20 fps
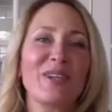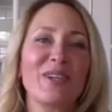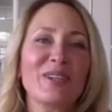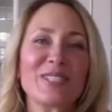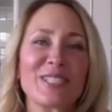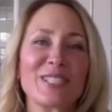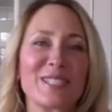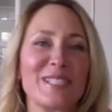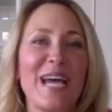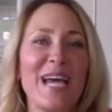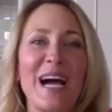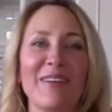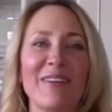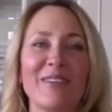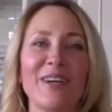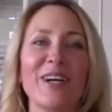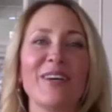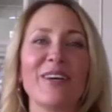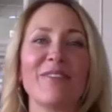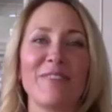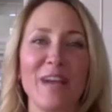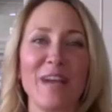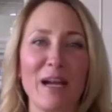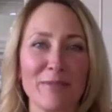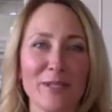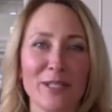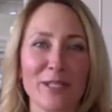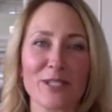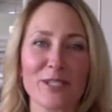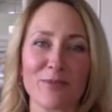just have a
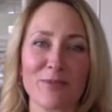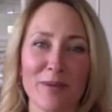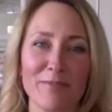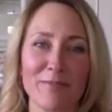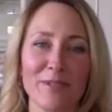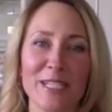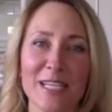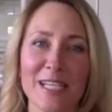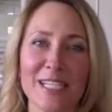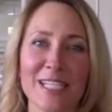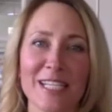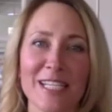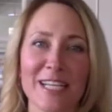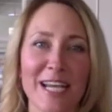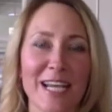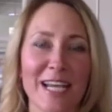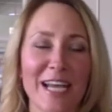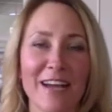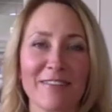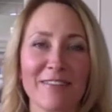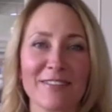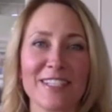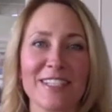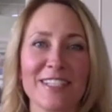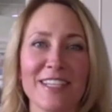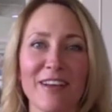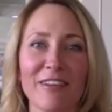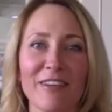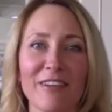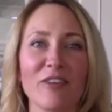fabulous reputation, I have to
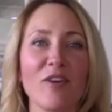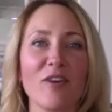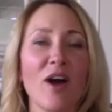tell you.